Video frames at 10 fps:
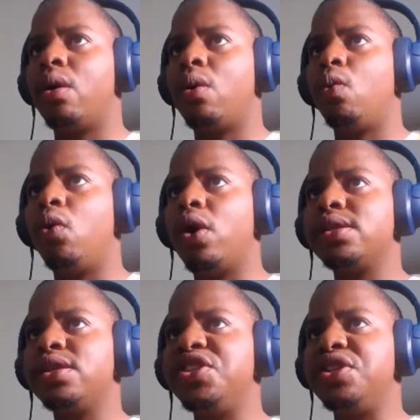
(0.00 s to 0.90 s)

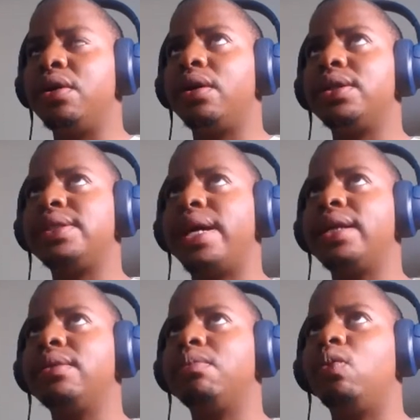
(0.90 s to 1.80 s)
wasn't
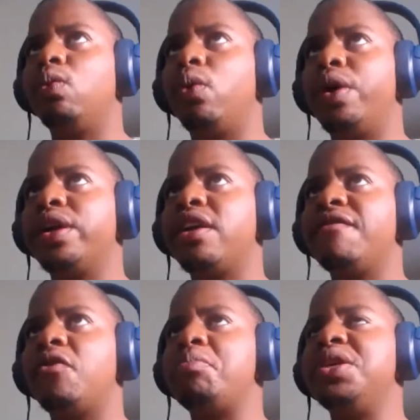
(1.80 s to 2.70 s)
start working
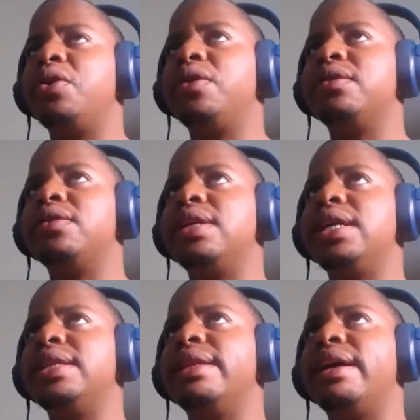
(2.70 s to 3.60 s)
for me on the
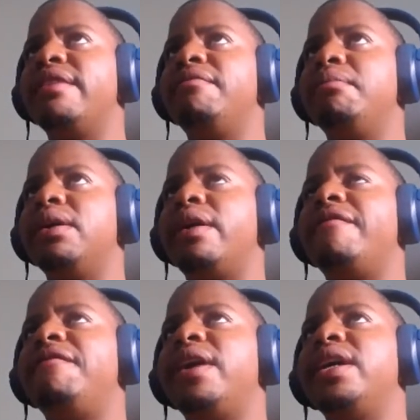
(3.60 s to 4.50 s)
day that I
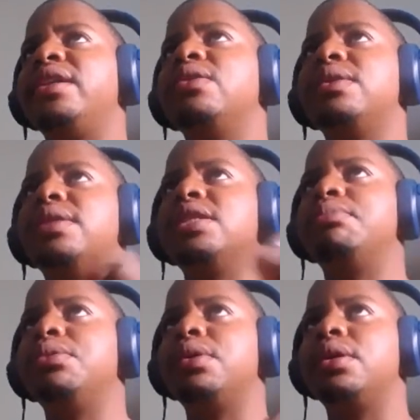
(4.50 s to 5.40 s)
find this
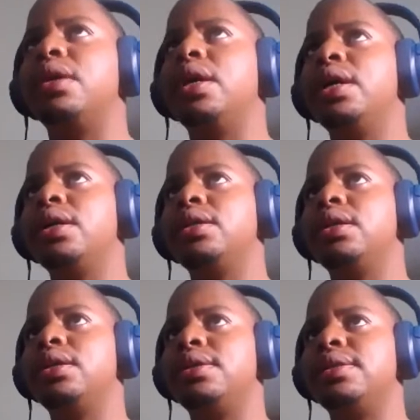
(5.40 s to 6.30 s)
book,
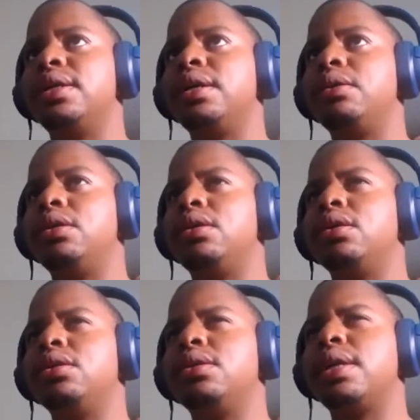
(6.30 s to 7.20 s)
the
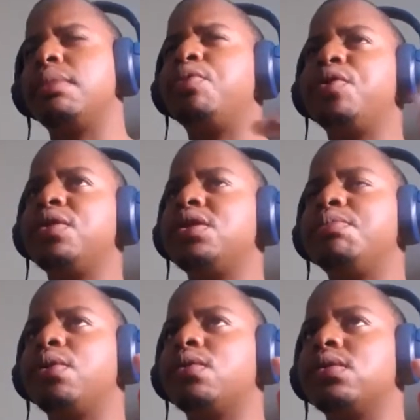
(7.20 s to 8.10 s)
design
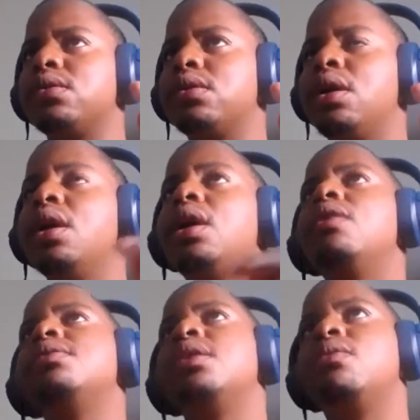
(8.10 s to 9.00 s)
principles. I
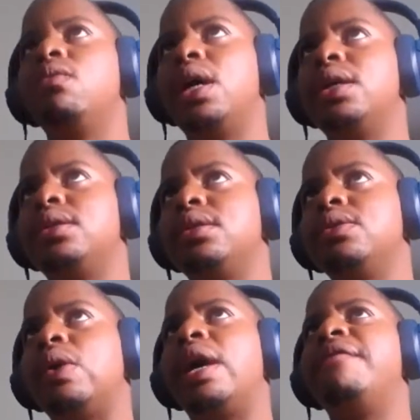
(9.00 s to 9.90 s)
was like, what?
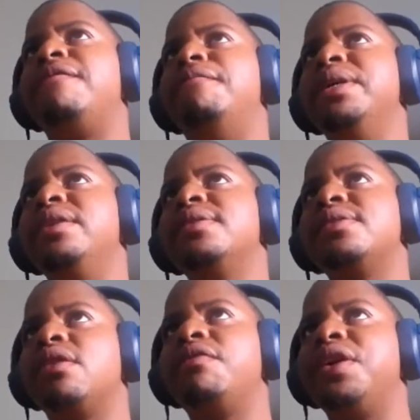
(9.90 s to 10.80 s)
So I've been
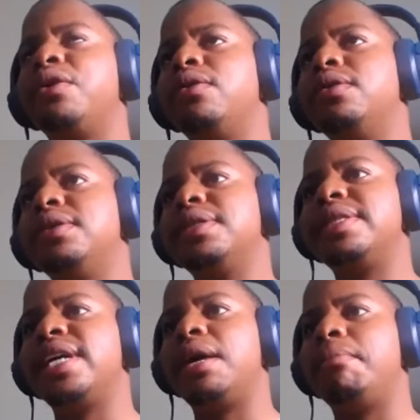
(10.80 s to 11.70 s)
suffering all this
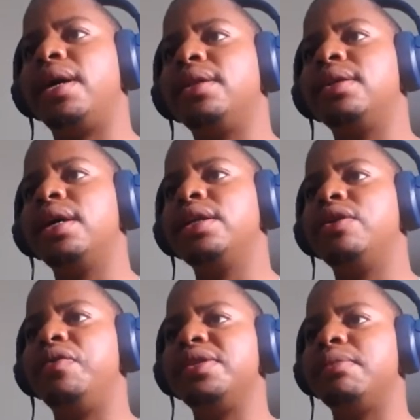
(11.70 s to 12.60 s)
time, but
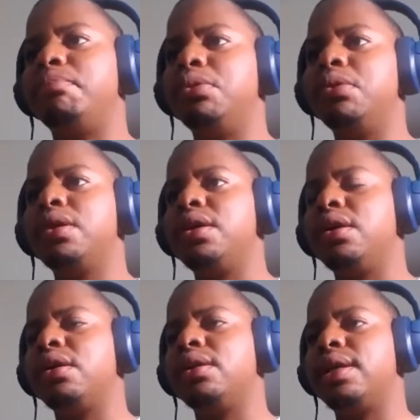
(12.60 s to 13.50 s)
there is a book
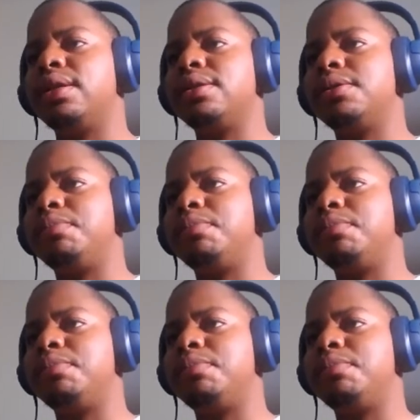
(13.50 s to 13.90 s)
here that